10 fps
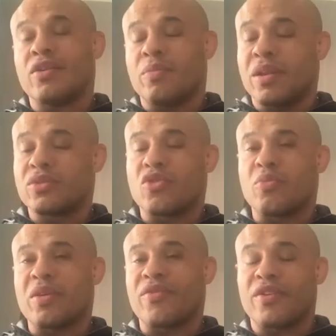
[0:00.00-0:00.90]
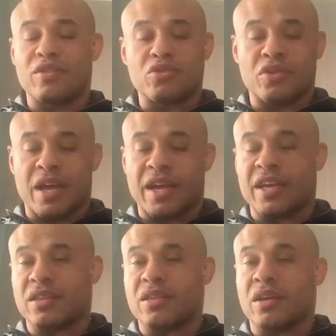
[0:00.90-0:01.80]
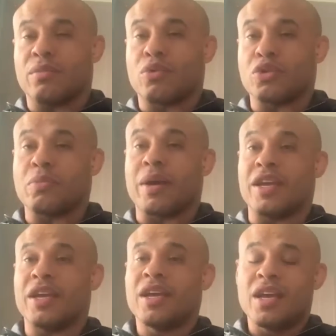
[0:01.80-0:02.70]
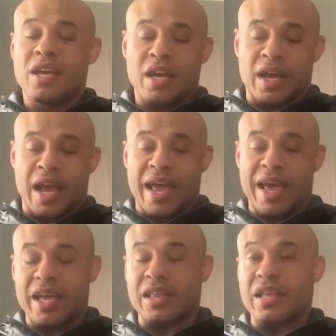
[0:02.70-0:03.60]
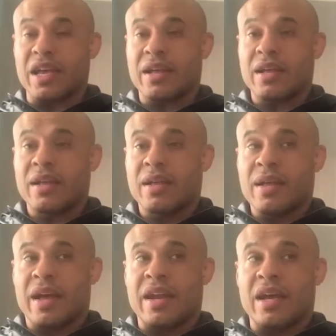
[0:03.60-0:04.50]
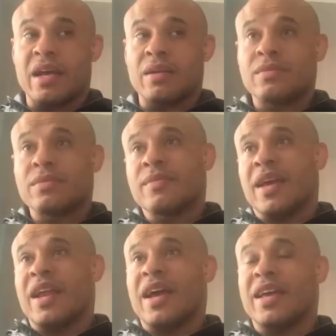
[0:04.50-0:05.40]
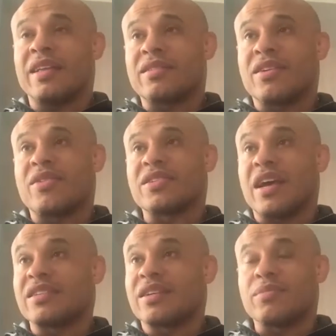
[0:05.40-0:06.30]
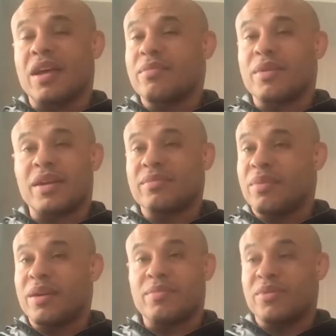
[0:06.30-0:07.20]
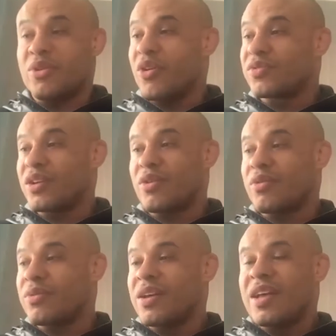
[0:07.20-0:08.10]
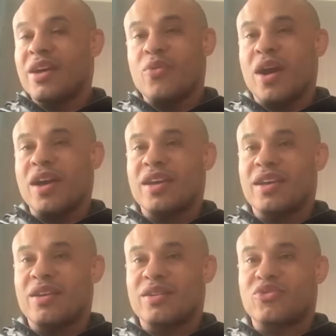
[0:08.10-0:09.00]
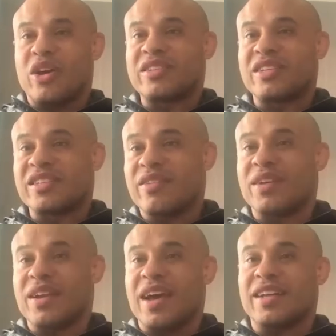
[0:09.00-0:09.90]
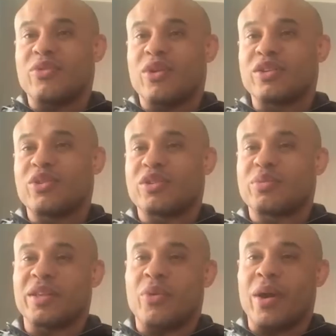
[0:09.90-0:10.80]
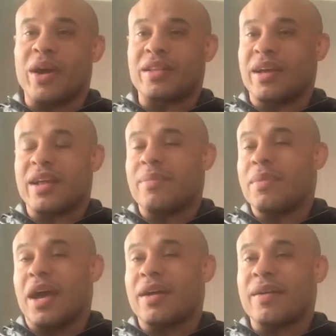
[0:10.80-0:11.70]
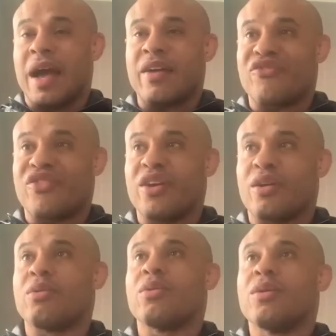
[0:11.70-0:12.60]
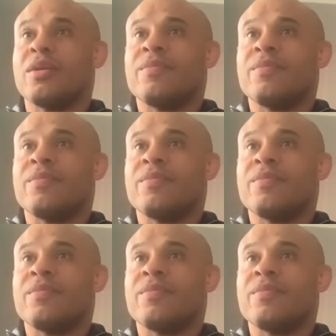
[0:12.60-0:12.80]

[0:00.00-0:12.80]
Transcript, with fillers: or Bellator or PFL should not get done because money. And I hate that. And I get criticized sometimes by UFC or why try to save the night? Why do you have to be the white knight? I'm not. I feel